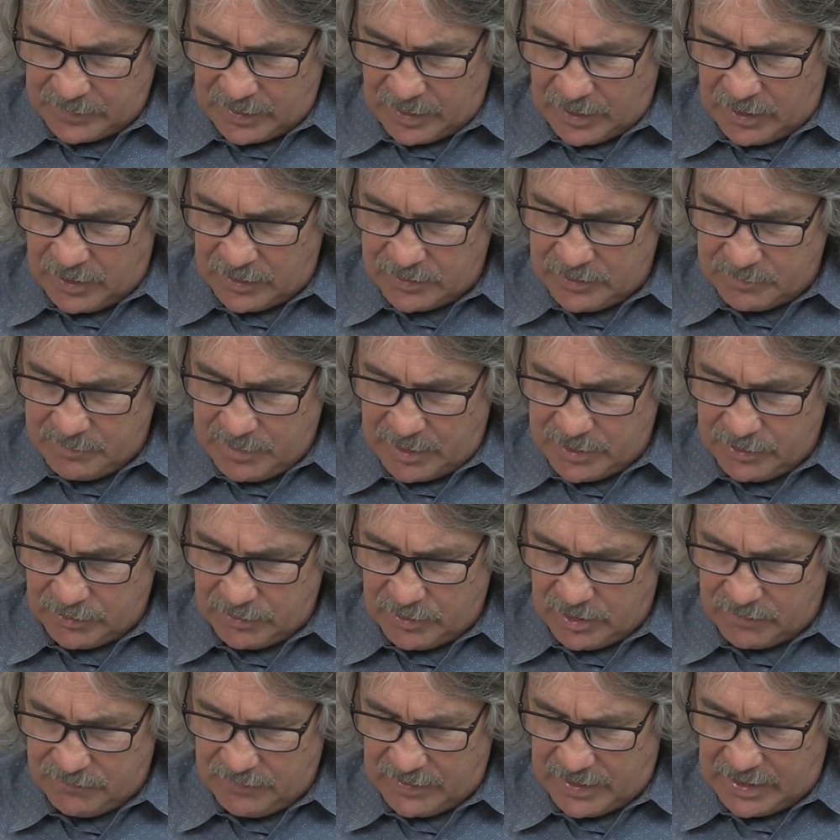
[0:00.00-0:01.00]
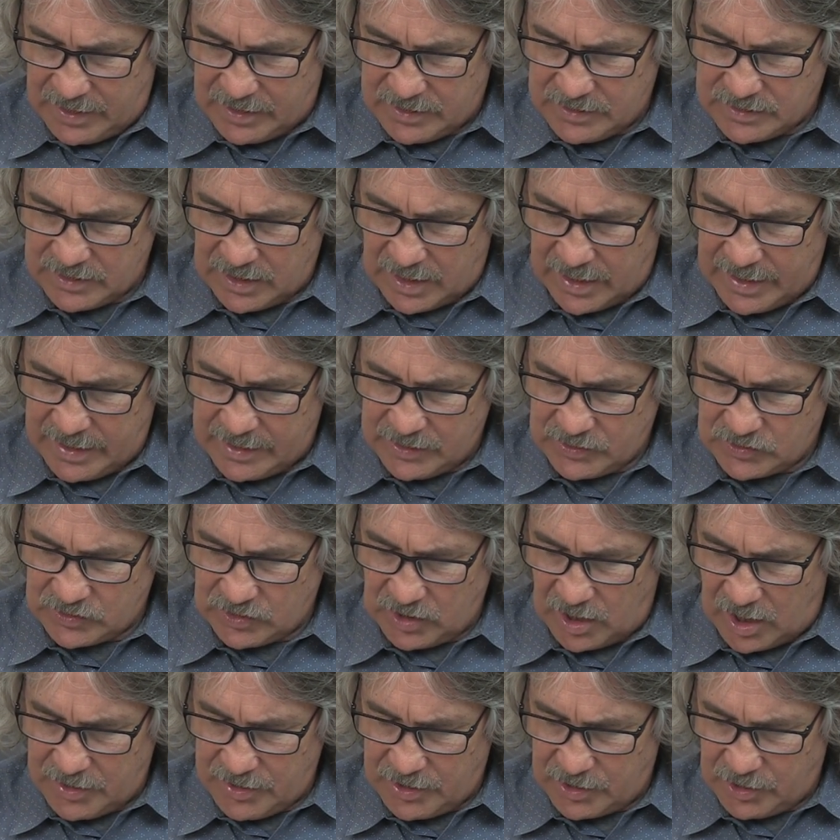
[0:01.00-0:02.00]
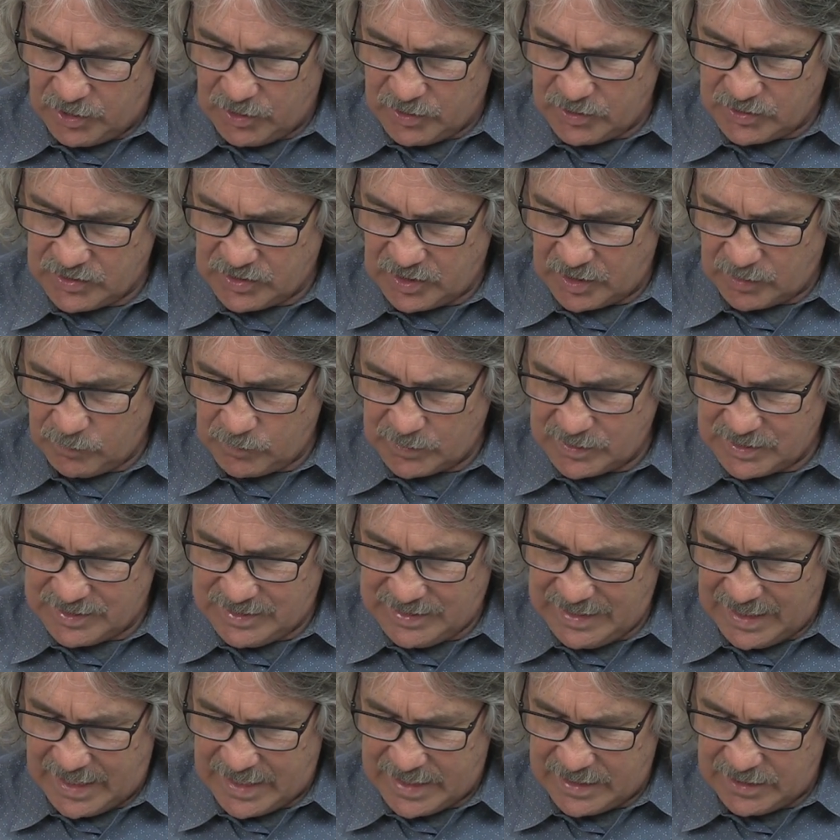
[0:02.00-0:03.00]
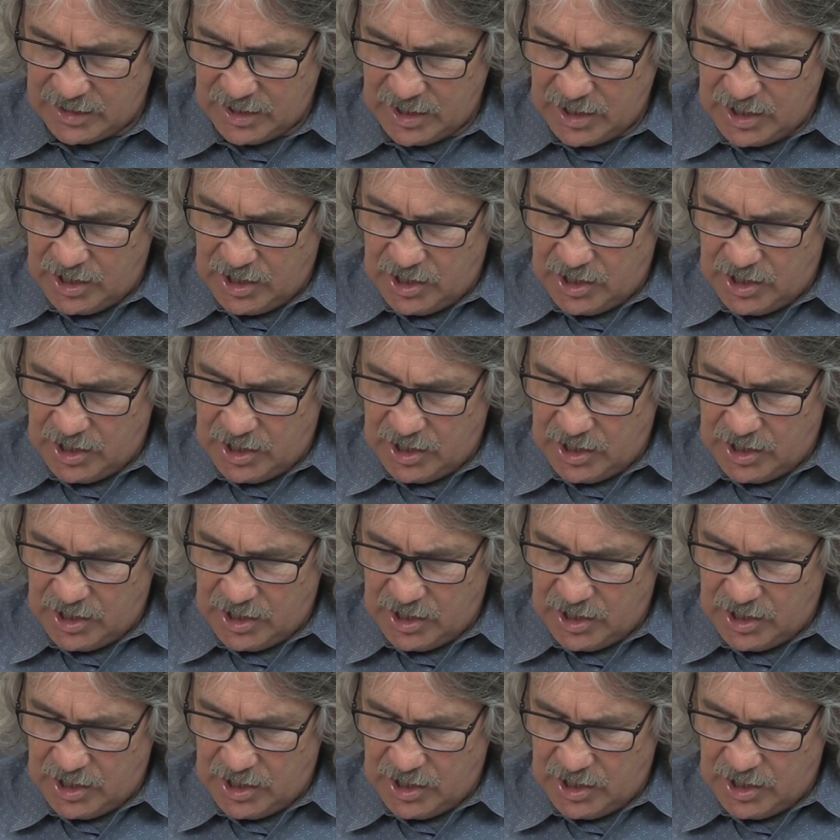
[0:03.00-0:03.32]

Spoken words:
the mother of Ahaziah, saw that her son was dead,